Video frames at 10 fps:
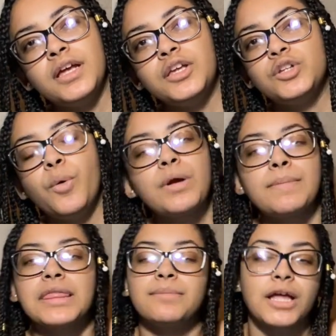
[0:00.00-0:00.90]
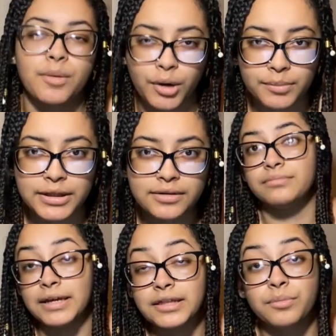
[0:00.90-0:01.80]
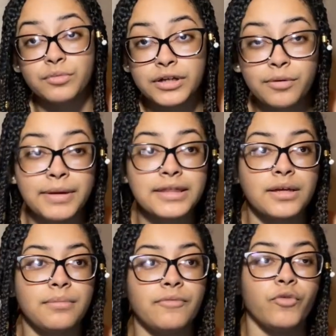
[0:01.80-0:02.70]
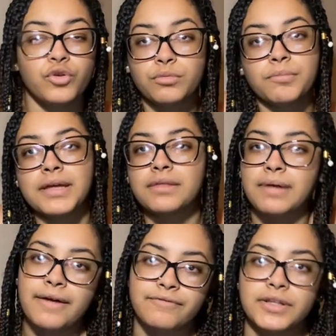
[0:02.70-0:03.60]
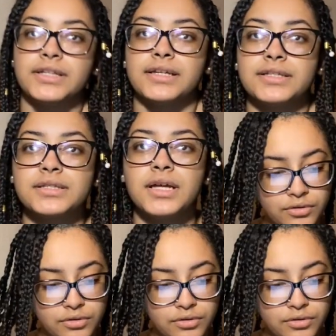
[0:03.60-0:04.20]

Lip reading: You don't want to make them like a Barbie. Make them real, make them vulnerable, make them have feelings.